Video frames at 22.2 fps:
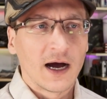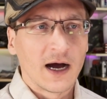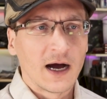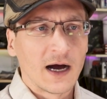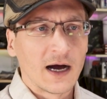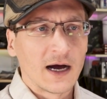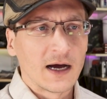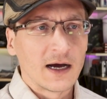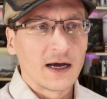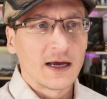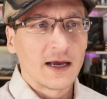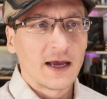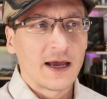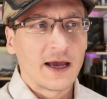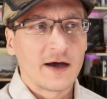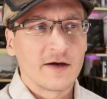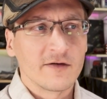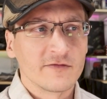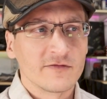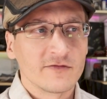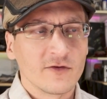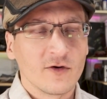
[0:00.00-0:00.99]

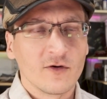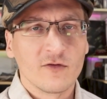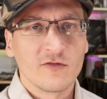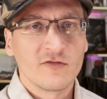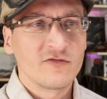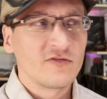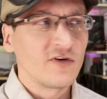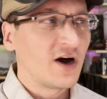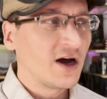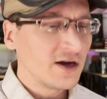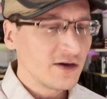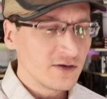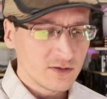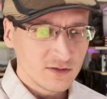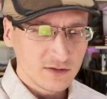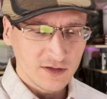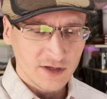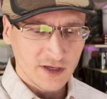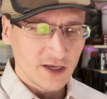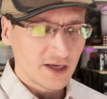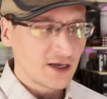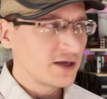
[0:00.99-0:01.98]
have
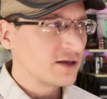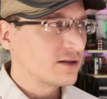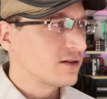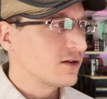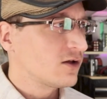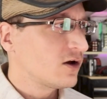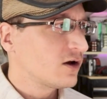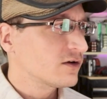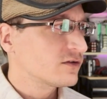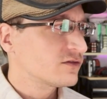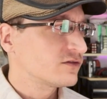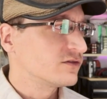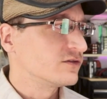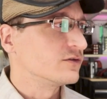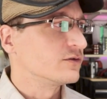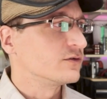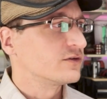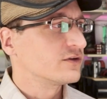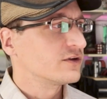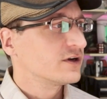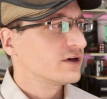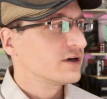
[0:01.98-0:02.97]
filed a
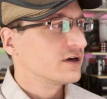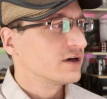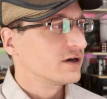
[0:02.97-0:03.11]
lawsuit